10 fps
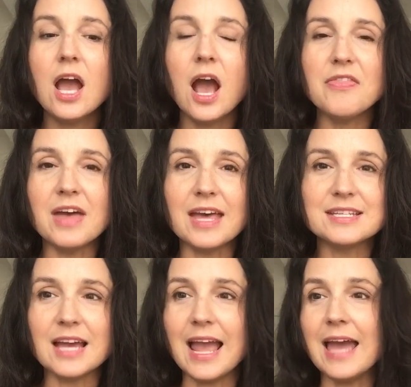
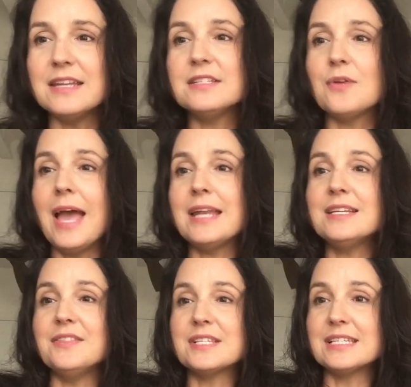that I hadn't
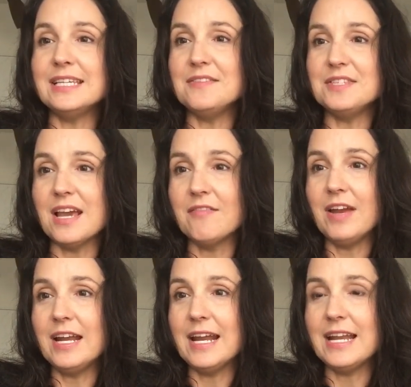done the sleeves yet,
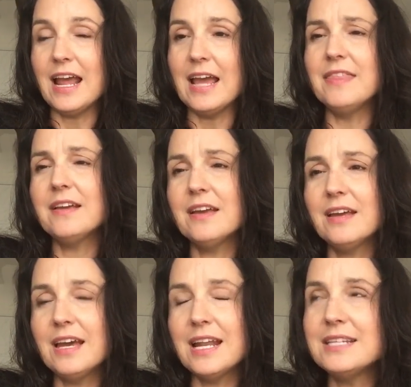right? I think
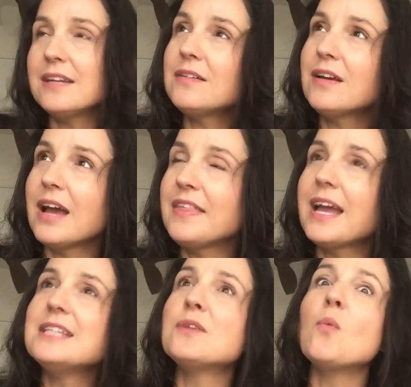I
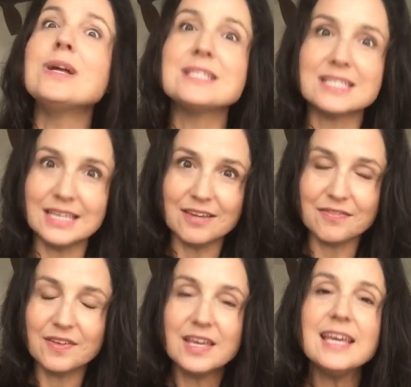had done one
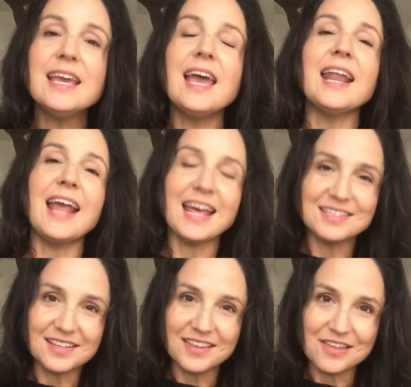sleeve and I hadn't
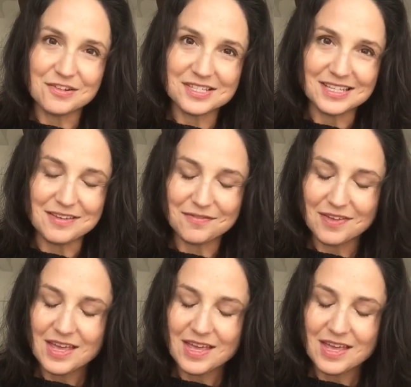done the other sleeve.